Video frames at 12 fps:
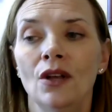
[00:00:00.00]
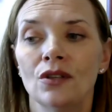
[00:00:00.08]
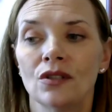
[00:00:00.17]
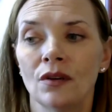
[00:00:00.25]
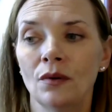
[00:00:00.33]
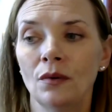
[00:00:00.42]

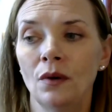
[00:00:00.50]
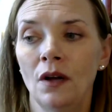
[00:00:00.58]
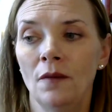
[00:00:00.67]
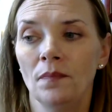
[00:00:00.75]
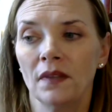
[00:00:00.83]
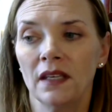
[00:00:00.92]

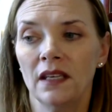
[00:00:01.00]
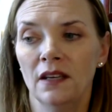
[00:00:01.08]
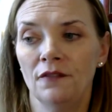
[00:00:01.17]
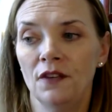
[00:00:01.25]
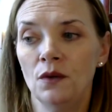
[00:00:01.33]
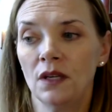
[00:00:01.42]
So
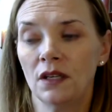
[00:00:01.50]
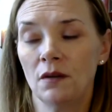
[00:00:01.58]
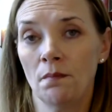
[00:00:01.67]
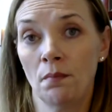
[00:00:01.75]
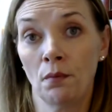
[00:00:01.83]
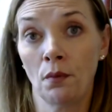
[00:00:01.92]
if you can
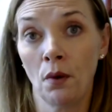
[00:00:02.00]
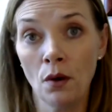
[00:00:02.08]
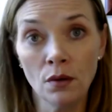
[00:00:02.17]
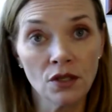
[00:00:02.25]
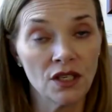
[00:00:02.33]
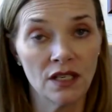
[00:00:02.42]

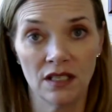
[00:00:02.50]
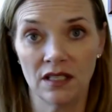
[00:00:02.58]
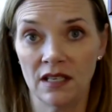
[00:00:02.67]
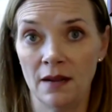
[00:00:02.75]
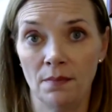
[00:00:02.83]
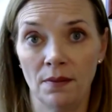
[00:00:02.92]
approach an
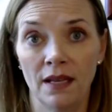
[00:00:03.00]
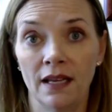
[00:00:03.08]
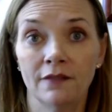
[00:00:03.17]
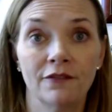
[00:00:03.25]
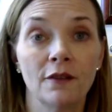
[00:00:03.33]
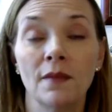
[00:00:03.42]
estate
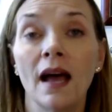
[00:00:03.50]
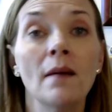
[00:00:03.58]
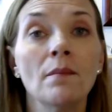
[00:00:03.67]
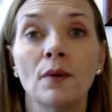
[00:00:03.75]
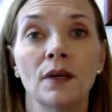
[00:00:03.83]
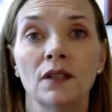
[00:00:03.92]
plan from
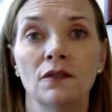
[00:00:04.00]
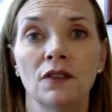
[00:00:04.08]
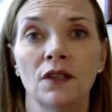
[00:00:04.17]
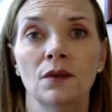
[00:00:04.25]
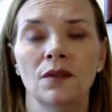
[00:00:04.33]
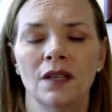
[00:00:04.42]
that point of view,